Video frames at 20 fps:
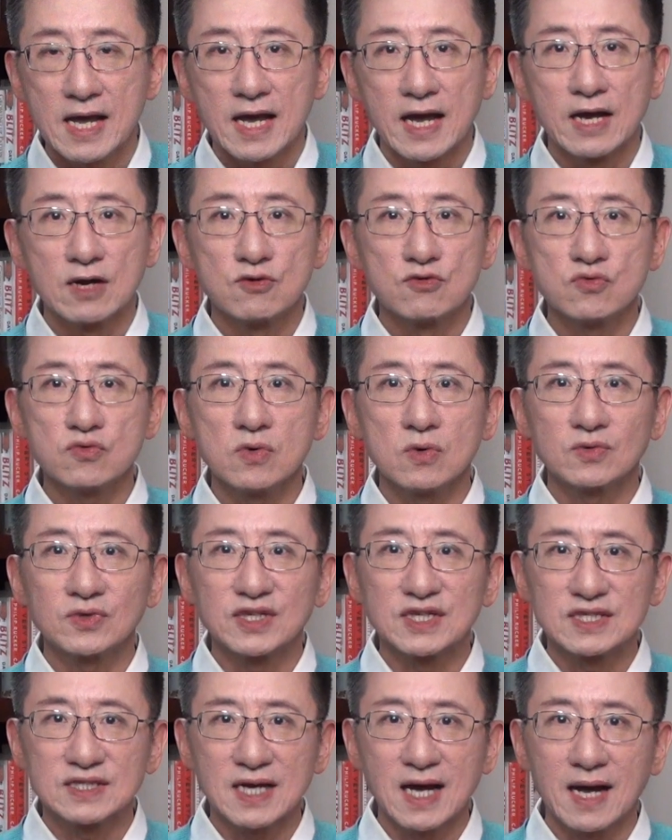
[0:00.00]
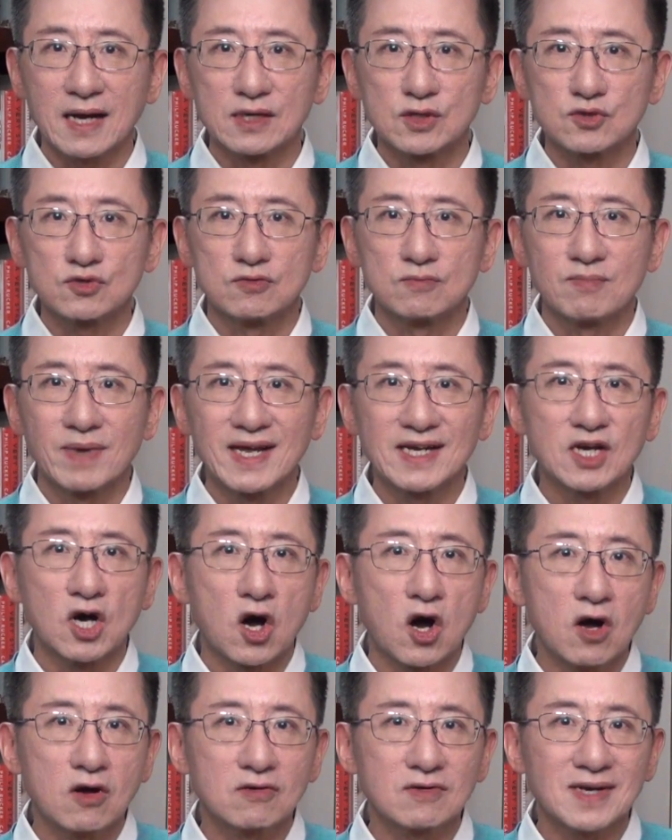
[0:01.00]
a rule designed to make
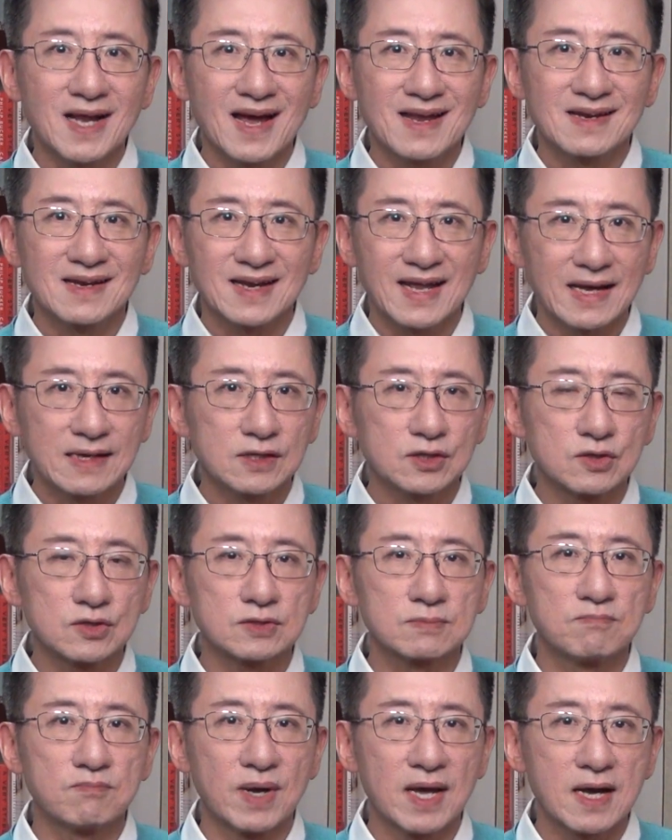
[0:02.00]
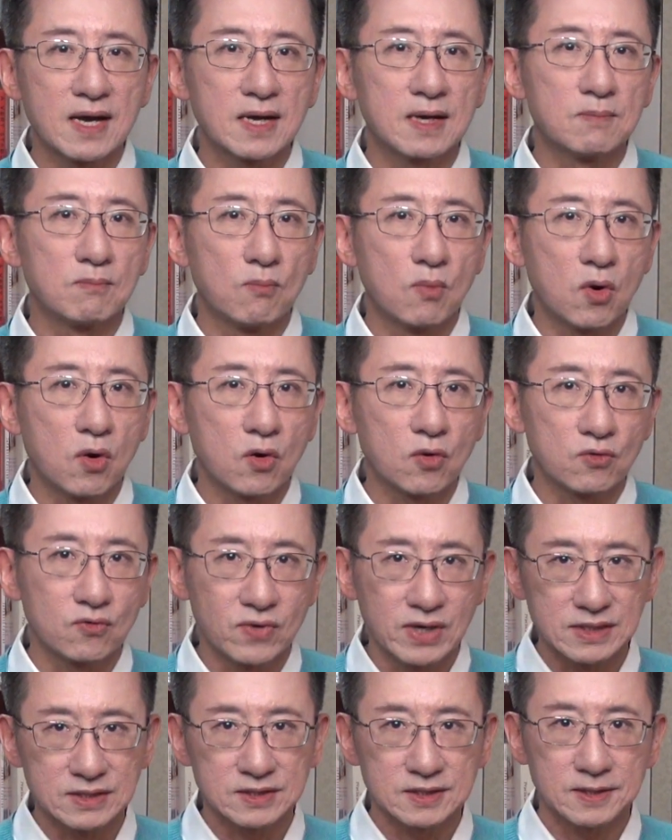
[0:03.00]
online lenders bear more
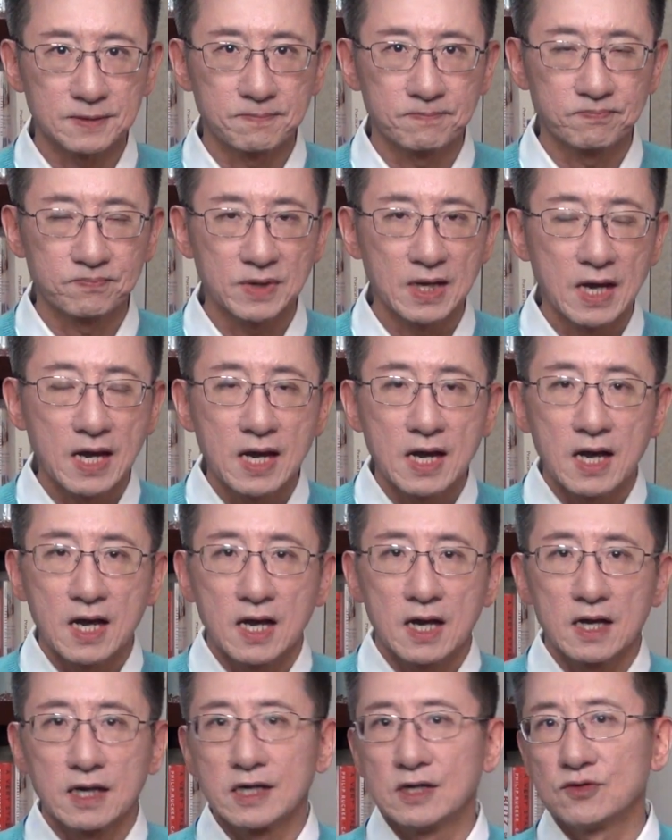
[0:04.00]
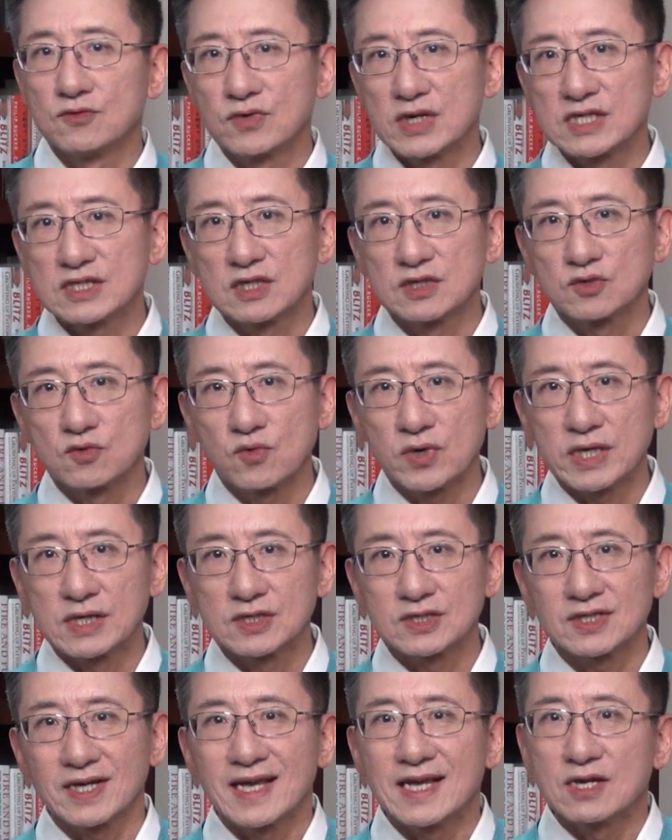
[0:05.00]
risk. In recent
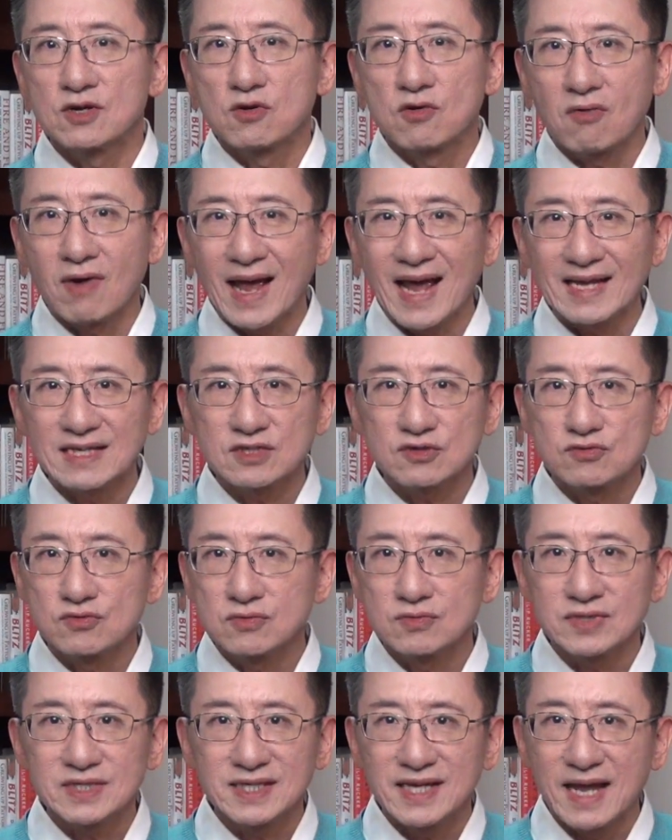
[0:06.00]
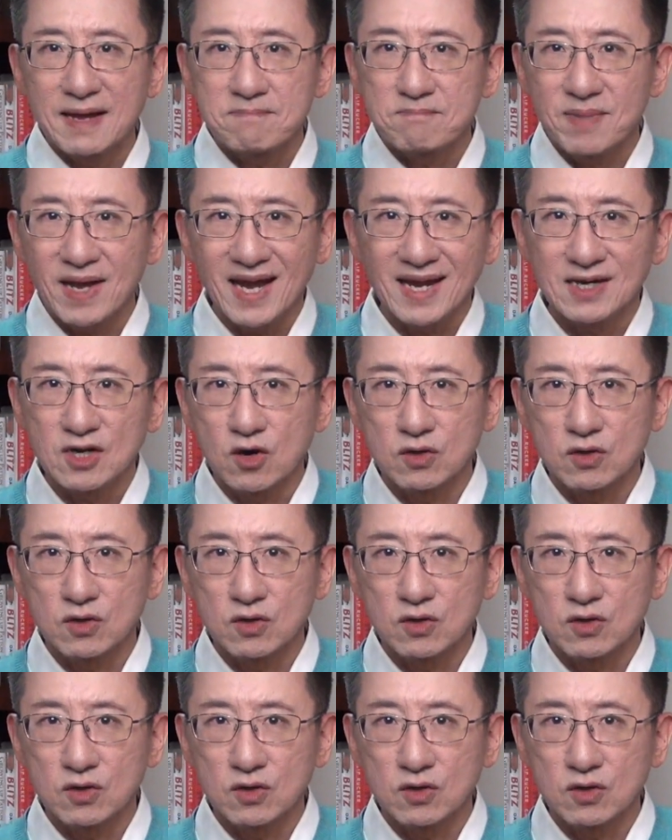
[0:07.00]
weeks, a grassroots campaign